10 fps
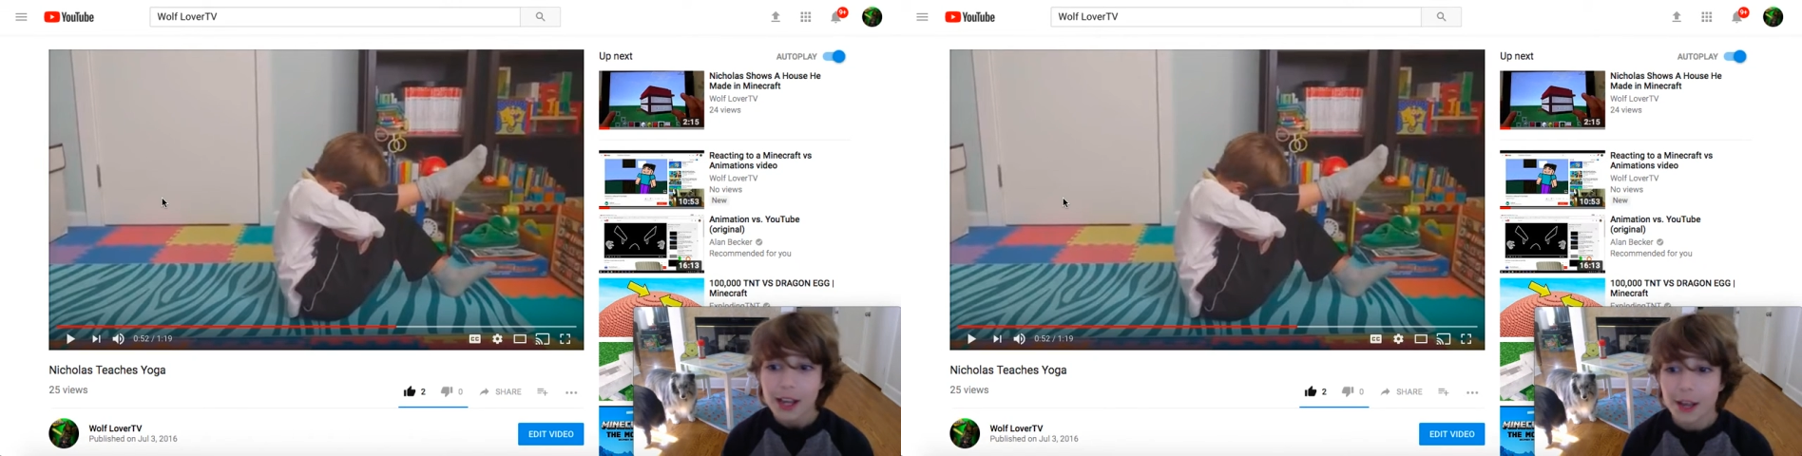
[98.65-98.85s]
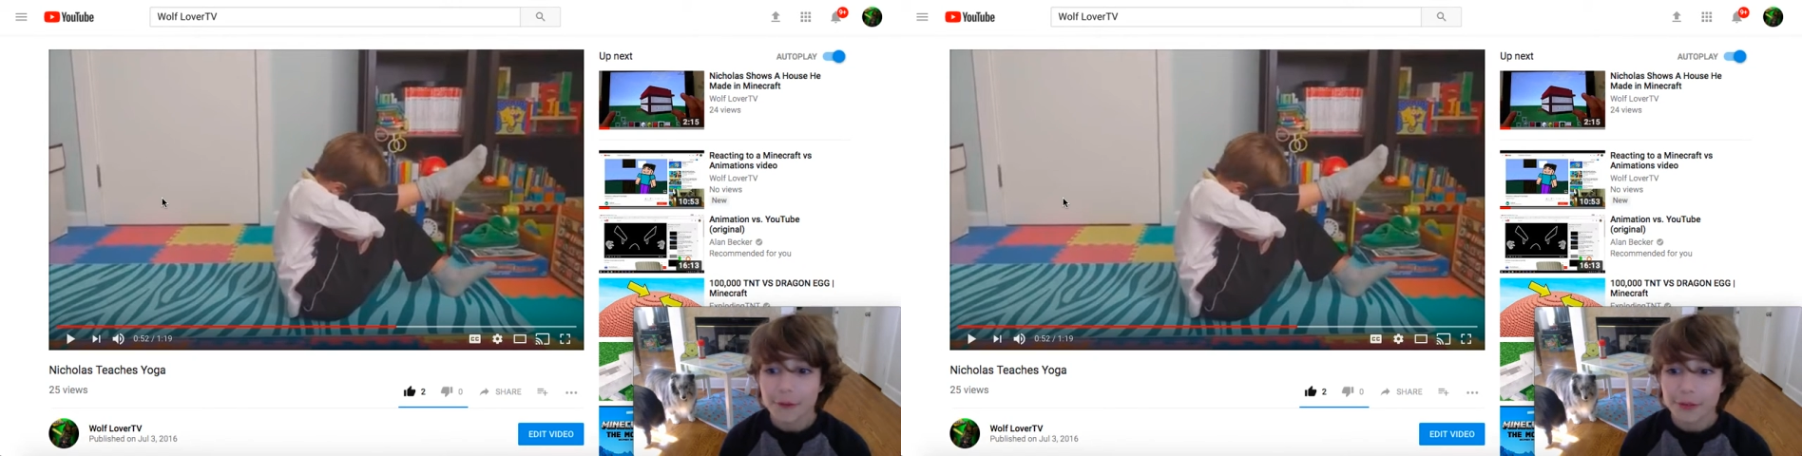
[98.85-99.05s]

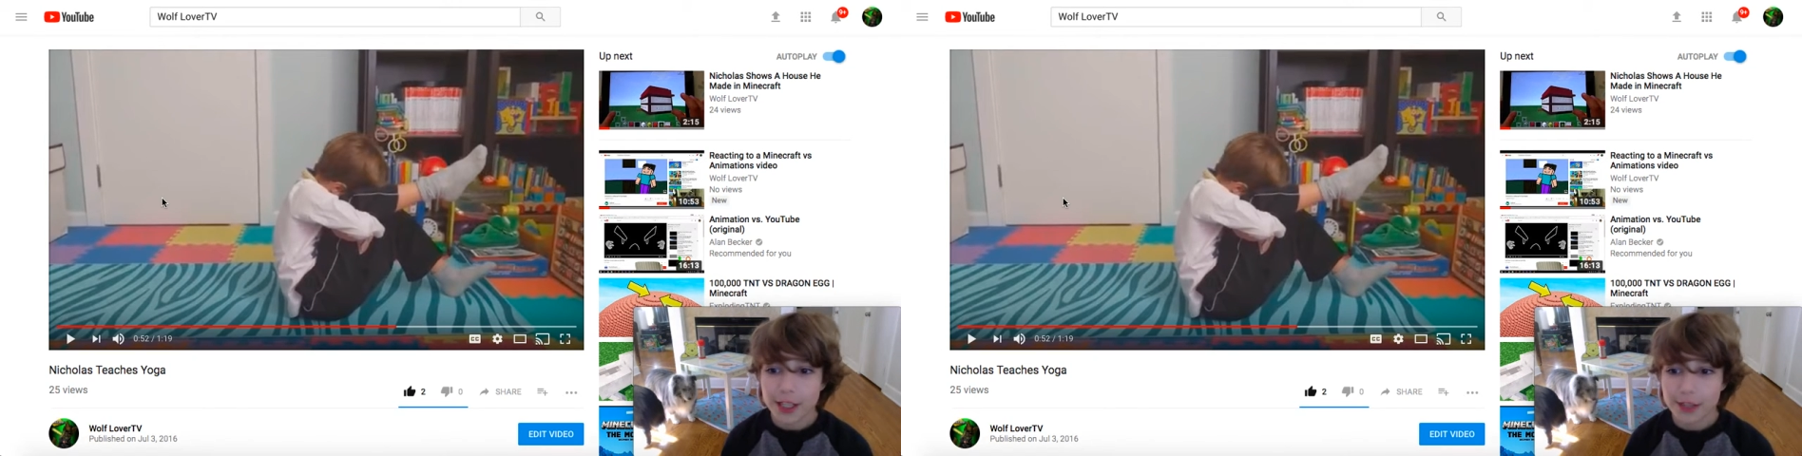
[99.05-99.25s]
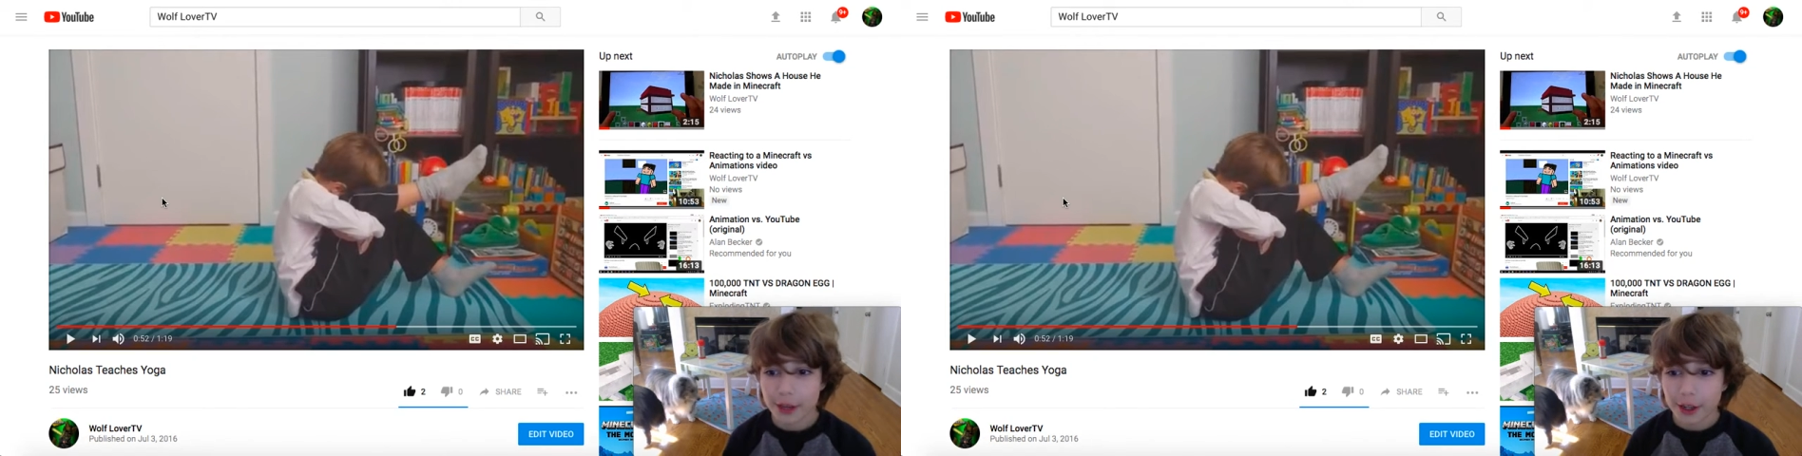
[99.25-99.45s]
if
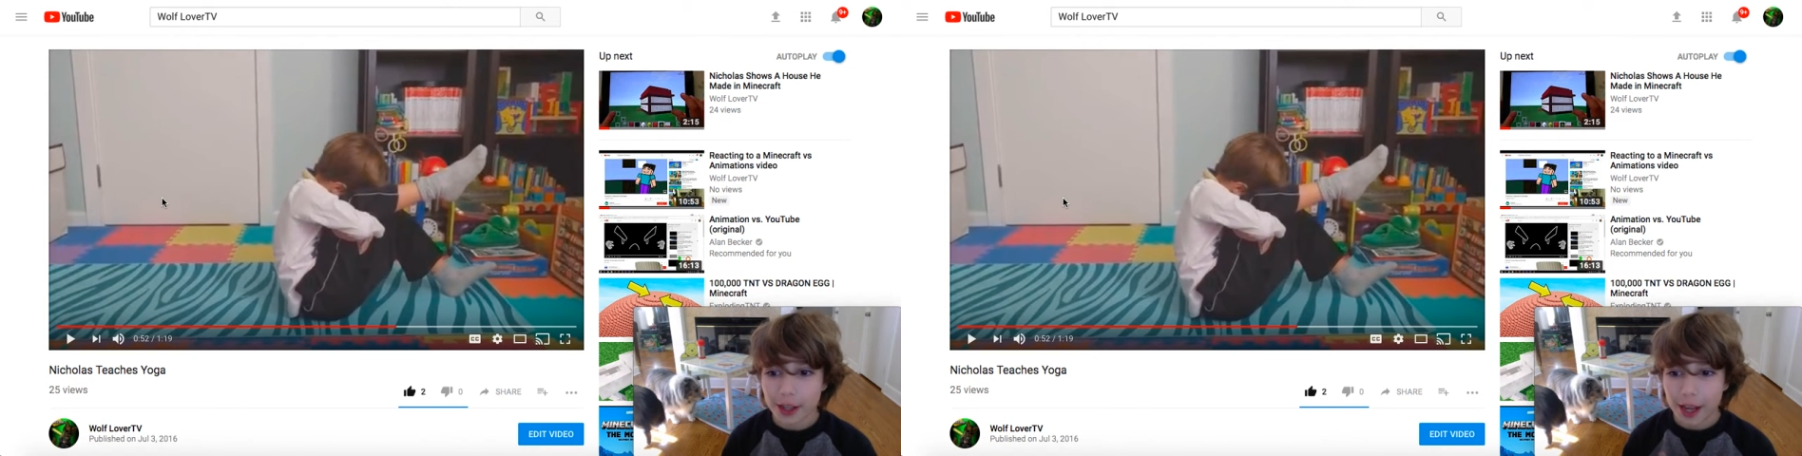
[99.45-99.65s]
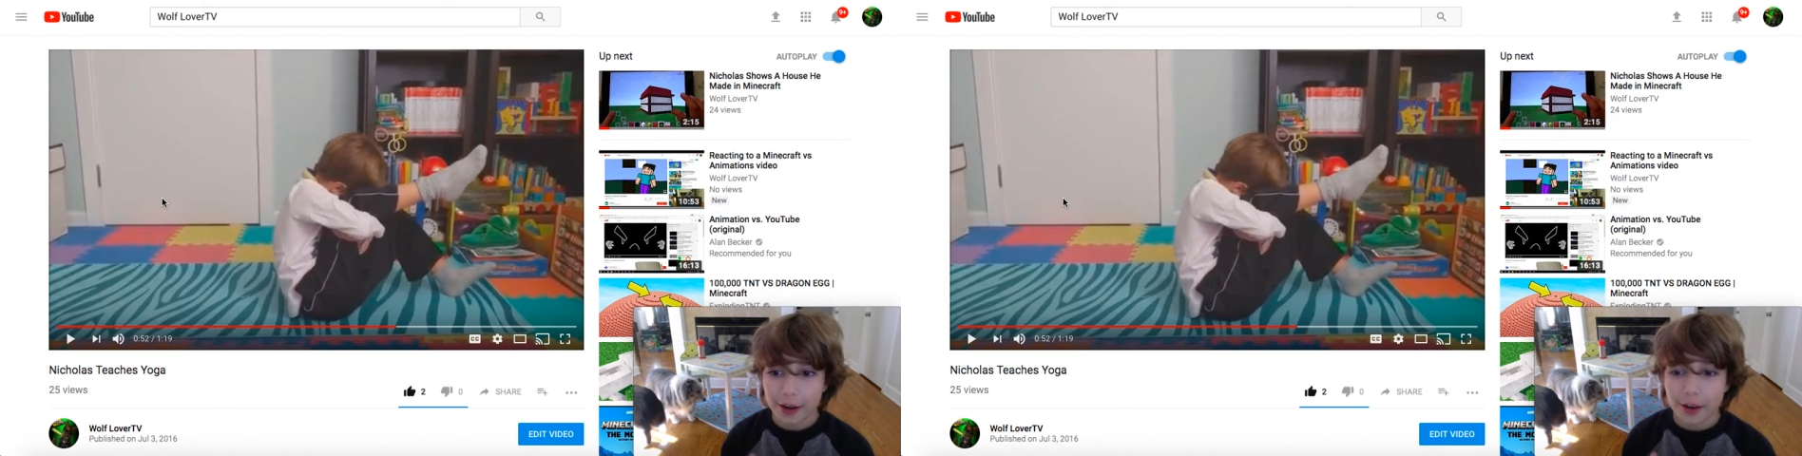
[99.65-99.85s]
this video
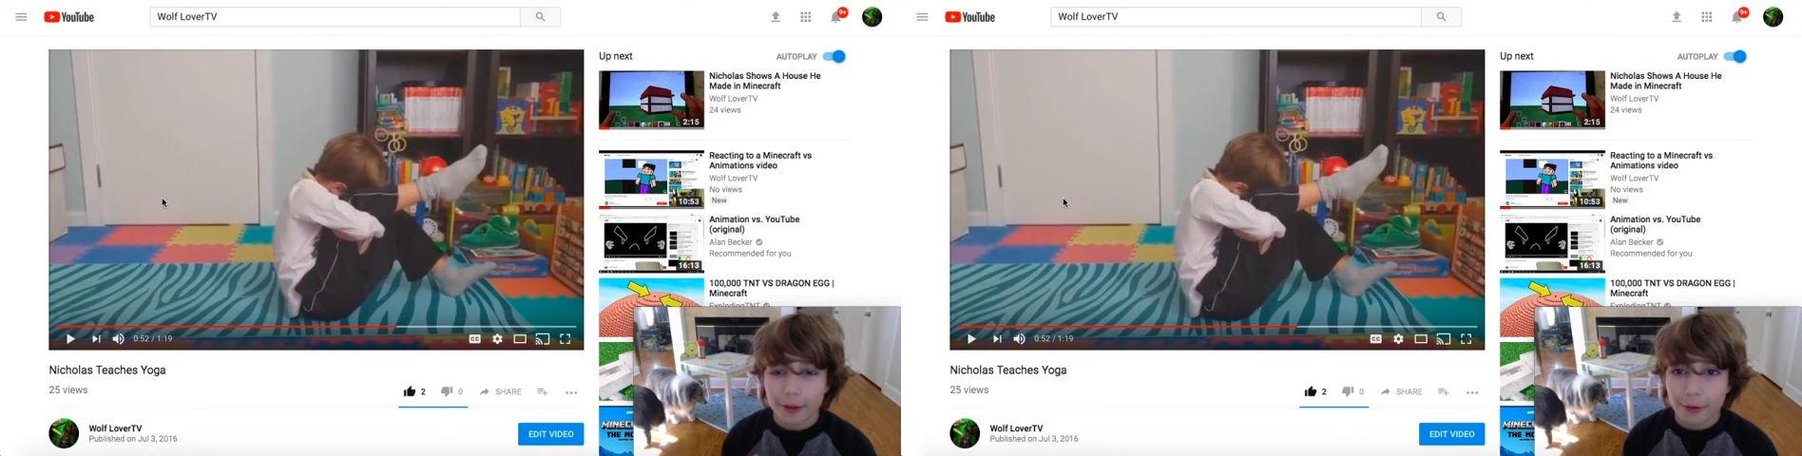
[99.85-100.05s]
like